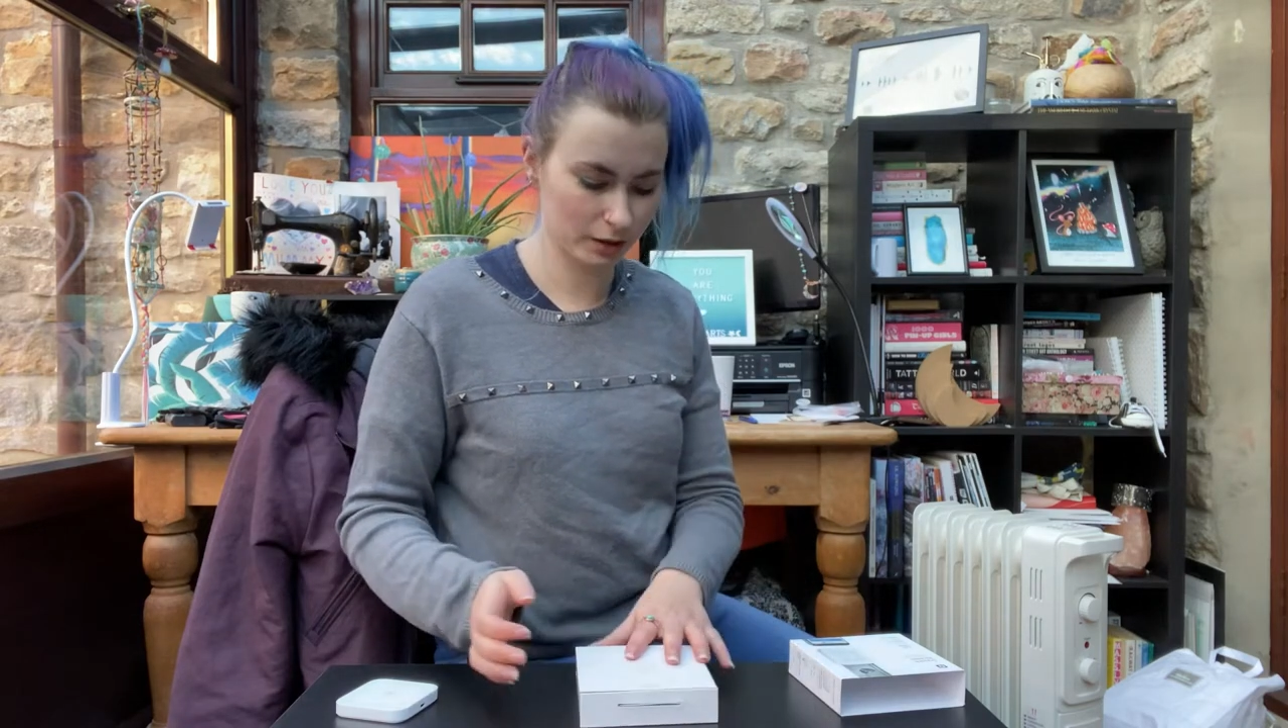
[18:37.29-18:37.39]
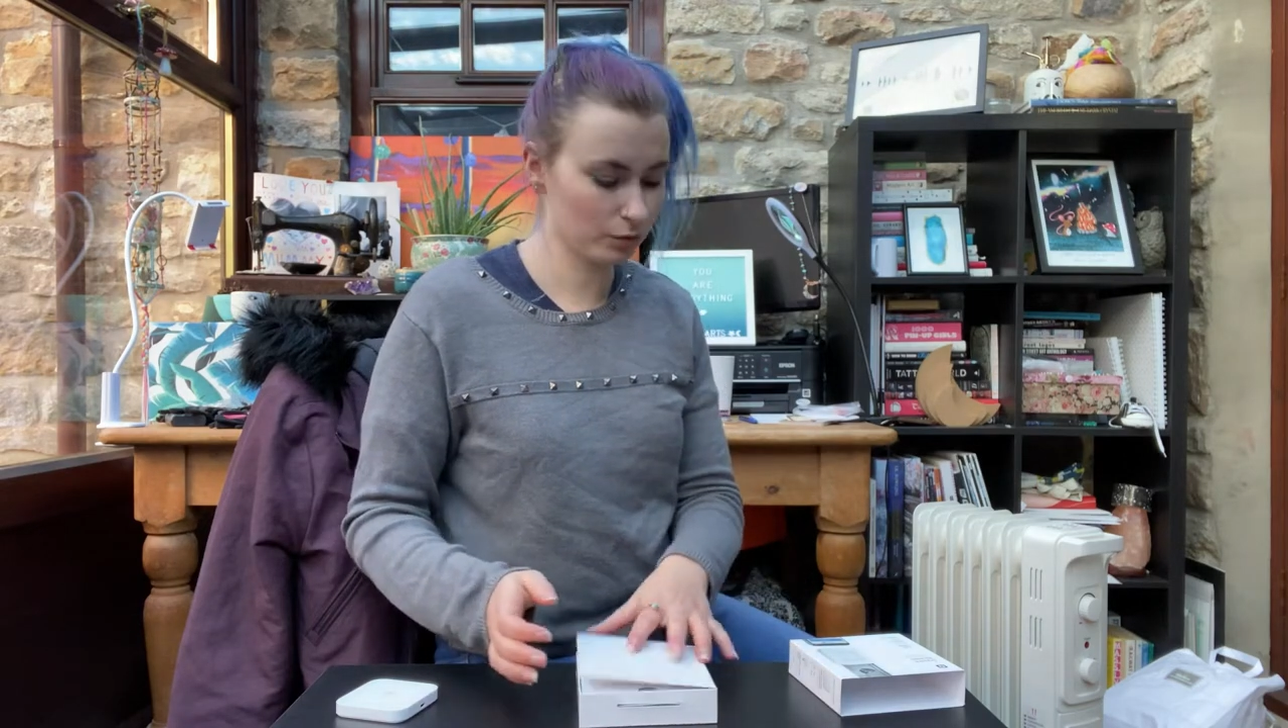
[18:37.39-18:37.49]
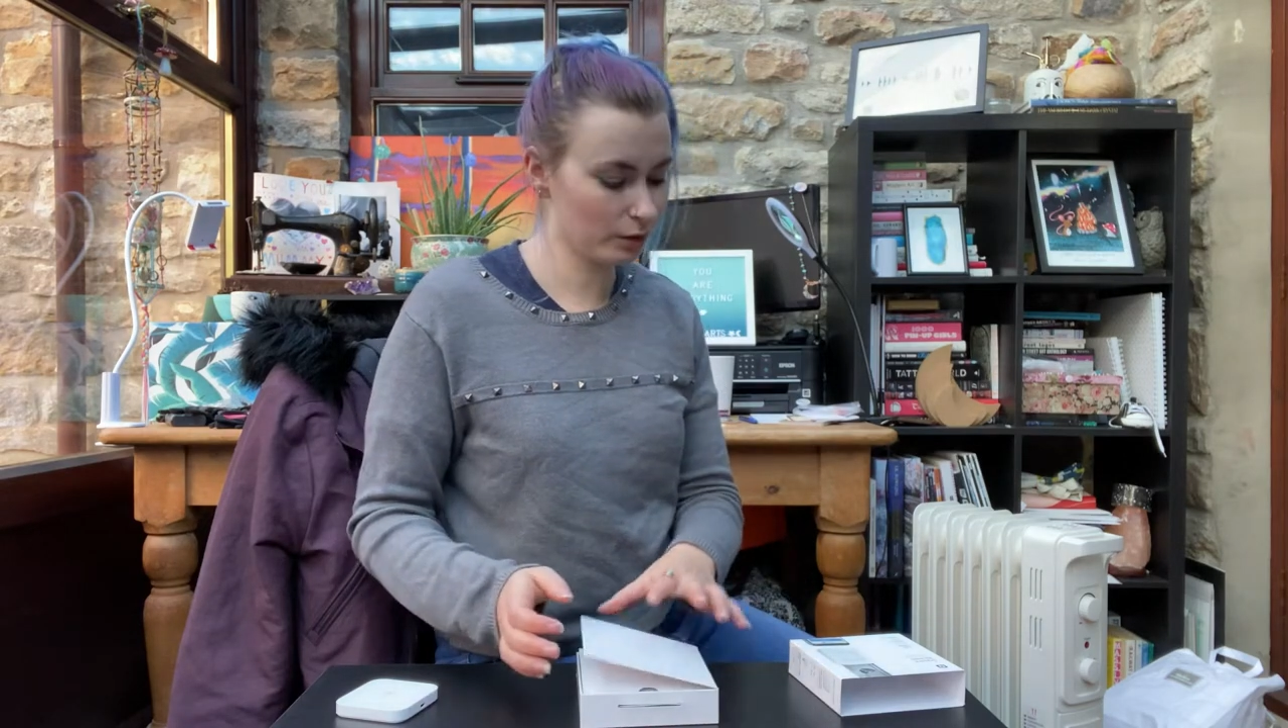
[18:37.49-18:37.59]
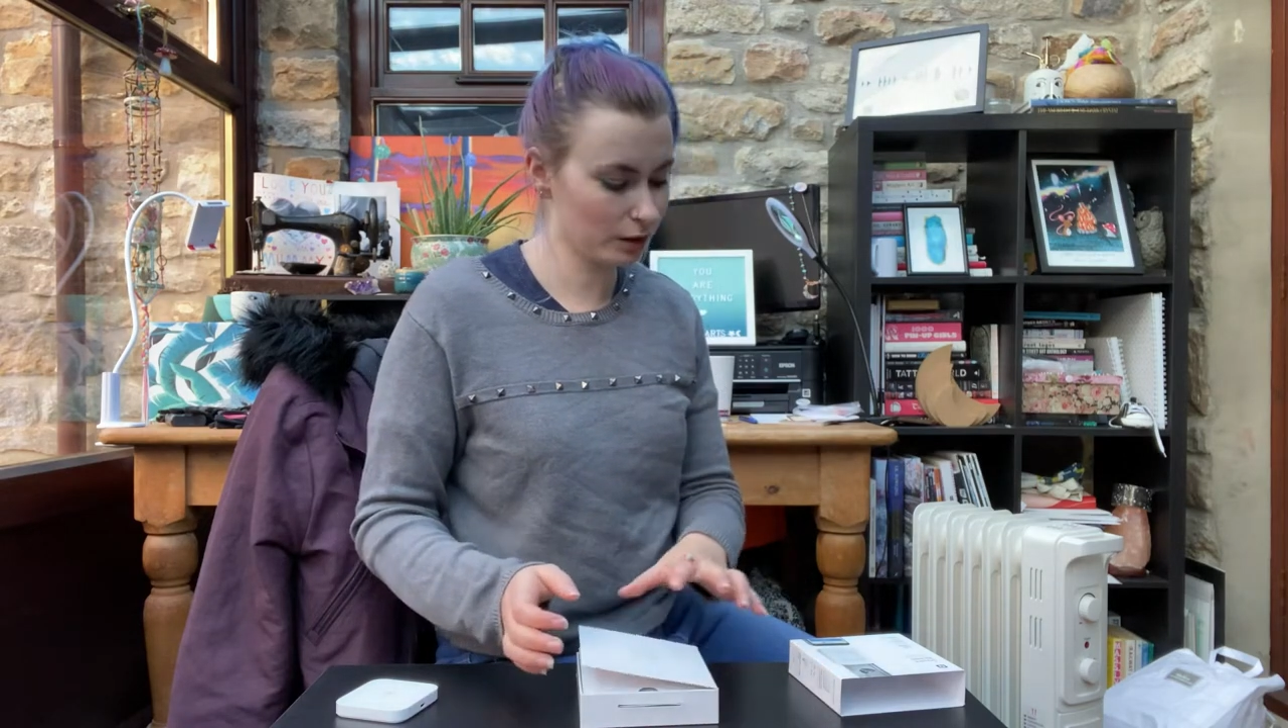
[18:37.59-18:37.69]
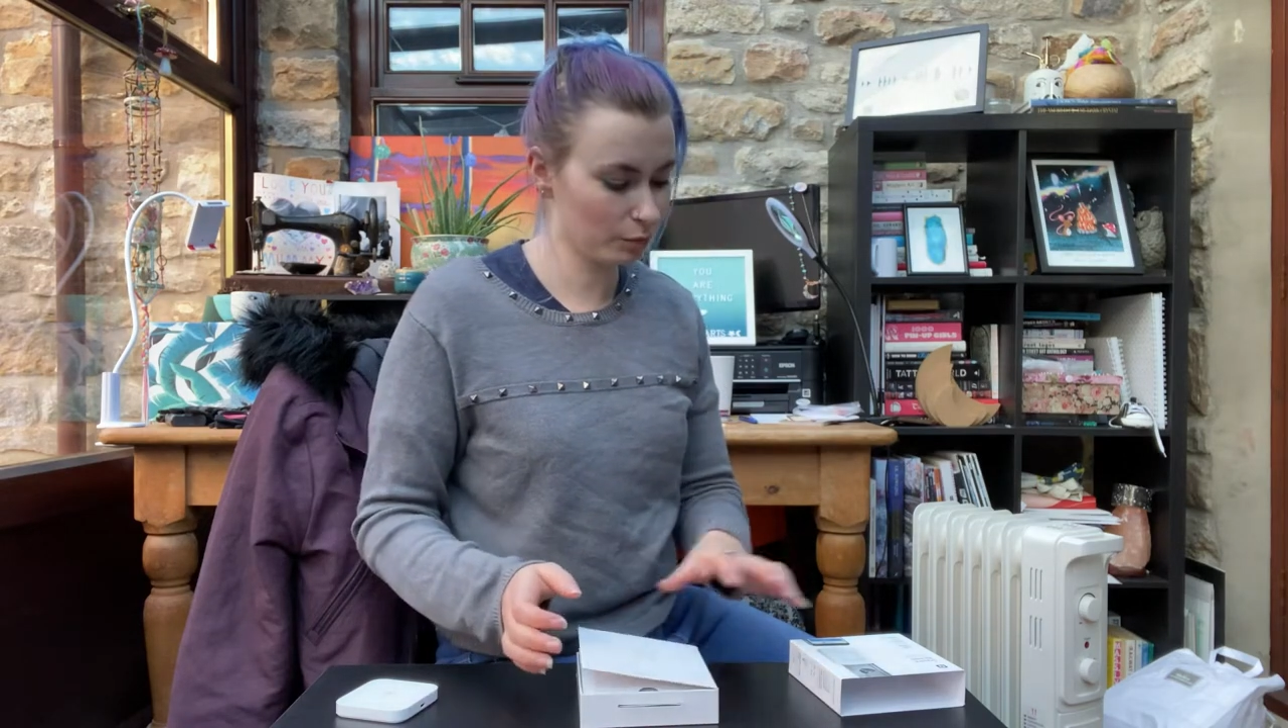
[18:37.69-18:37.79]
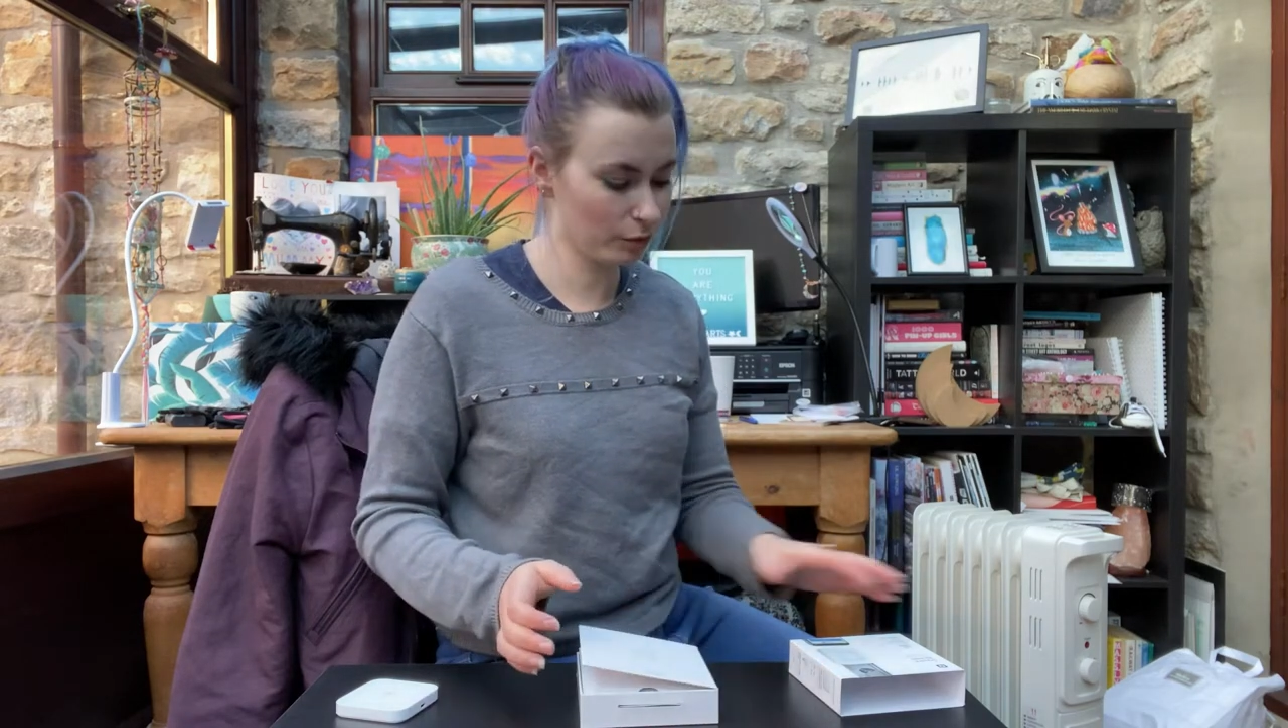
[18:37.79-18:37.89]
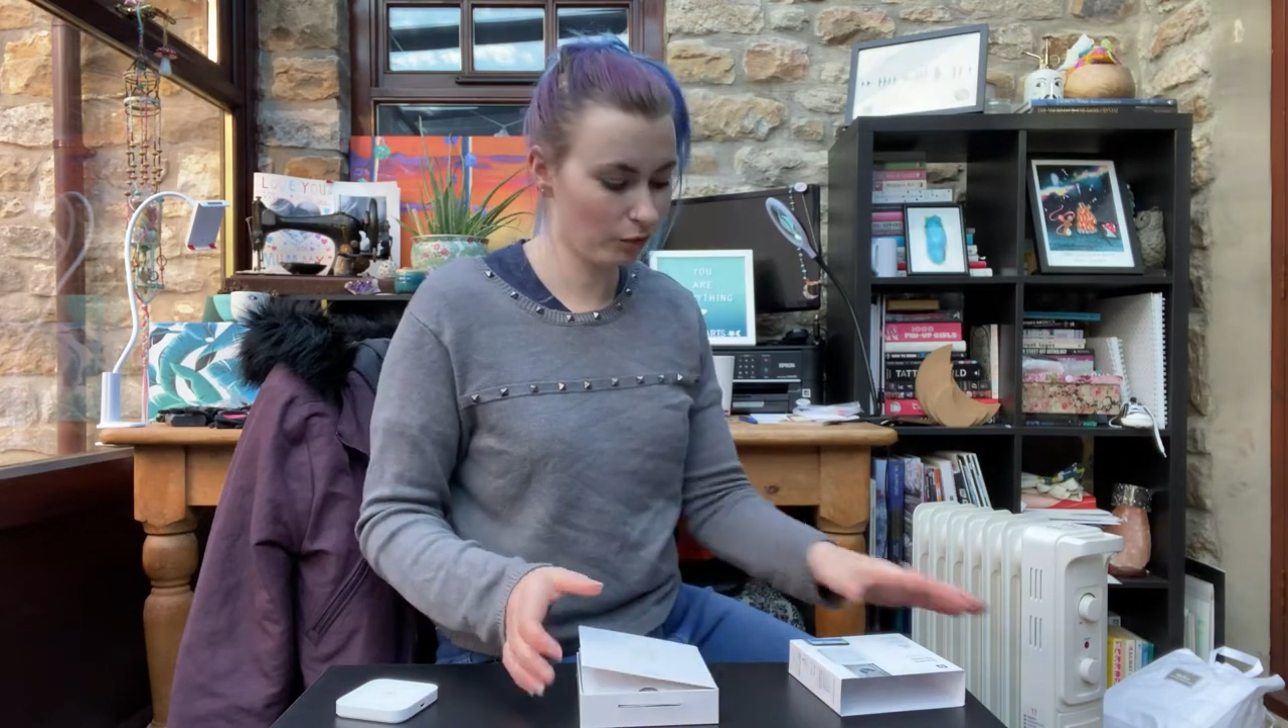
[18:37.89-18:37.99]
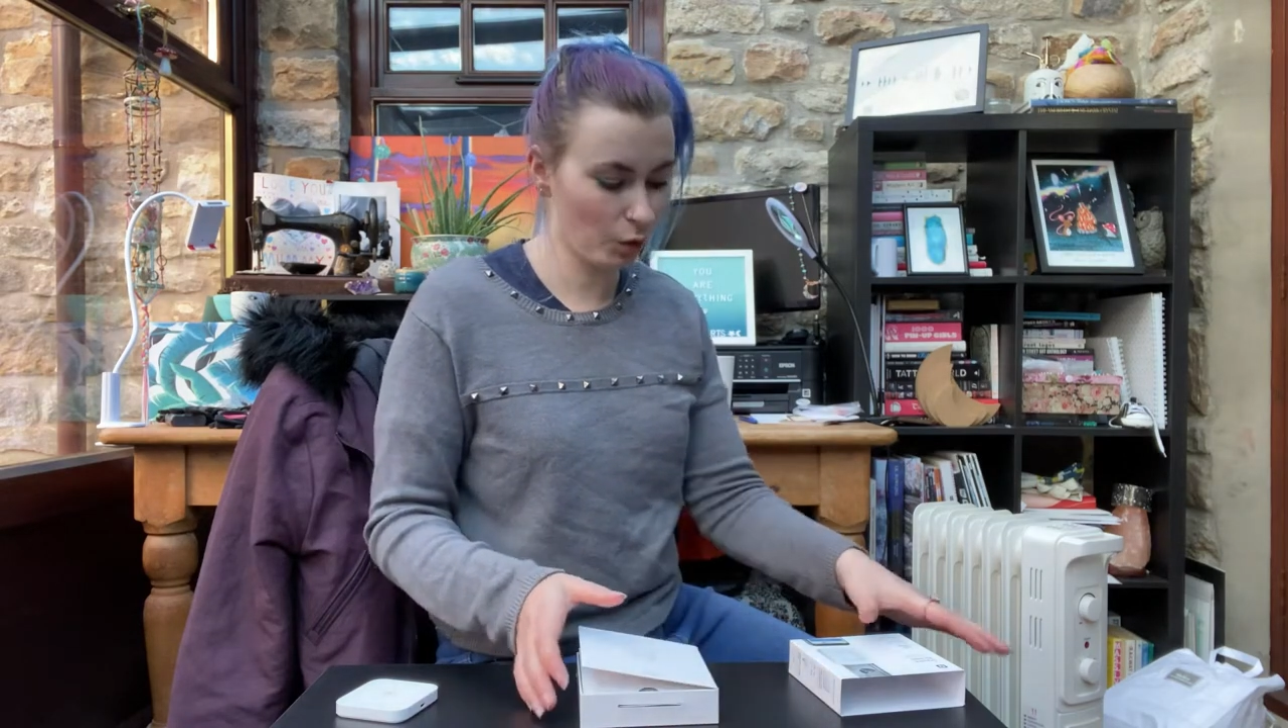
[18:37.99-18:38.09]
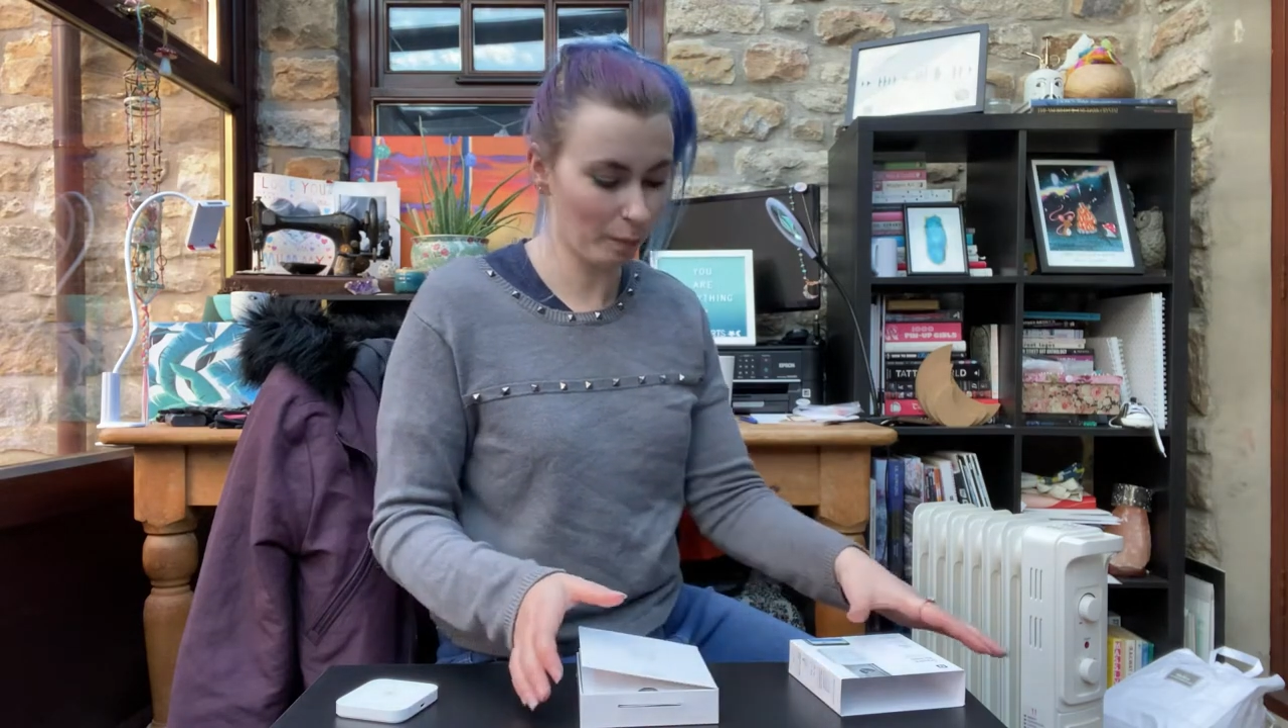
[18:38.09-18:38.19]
to read before